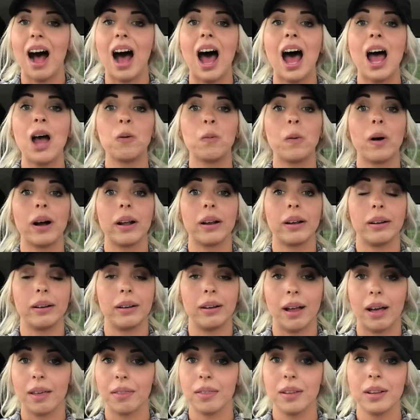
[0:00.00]
I want
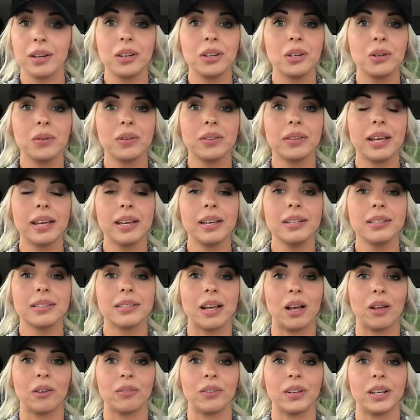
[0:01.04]
nothing to do with taking
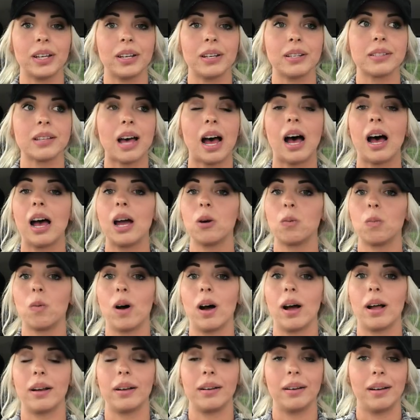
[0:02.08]
selfies. I
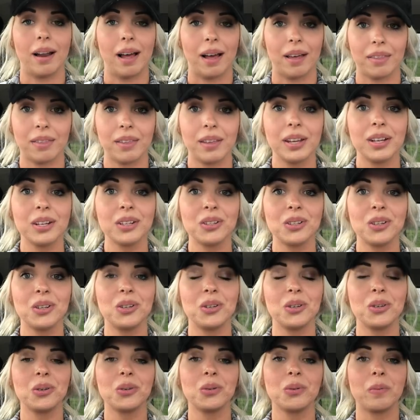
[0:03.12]
want nothing to
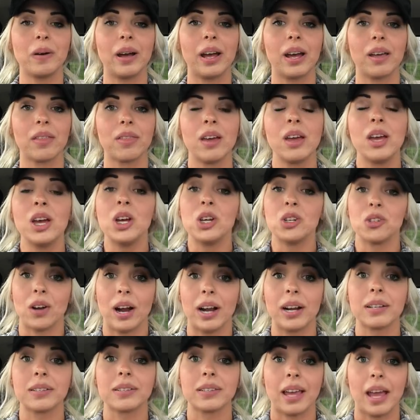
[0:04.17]
do with
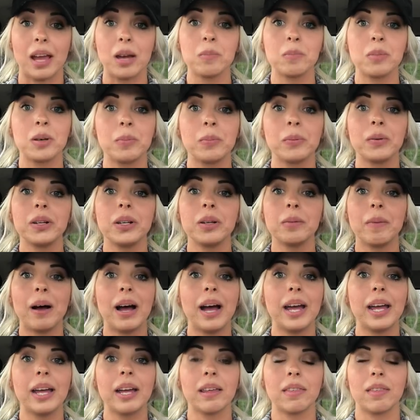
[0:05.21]
trying to scam people into
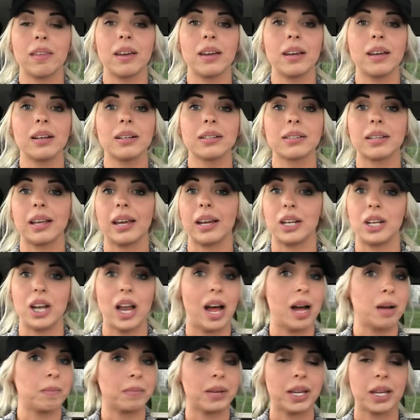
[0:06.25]
buying things. Like,
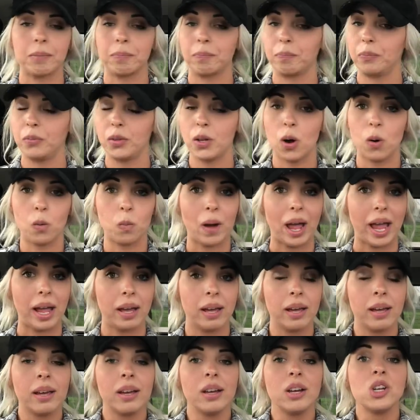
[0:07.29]
not me. No way.
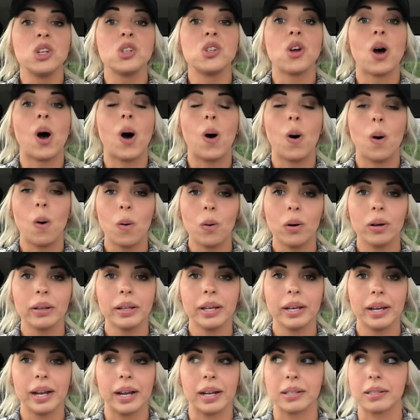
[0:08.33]

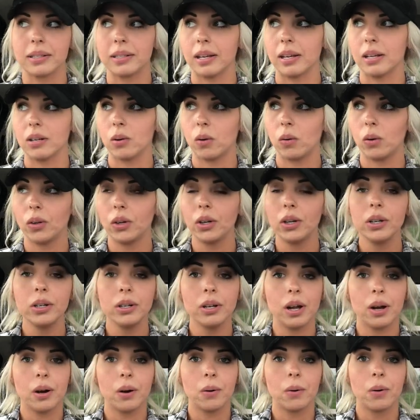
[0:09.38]
Totally against it. Told her
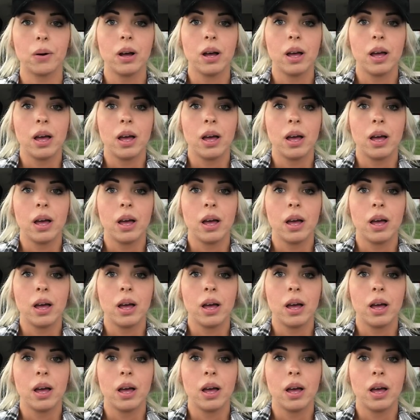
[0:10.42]
no.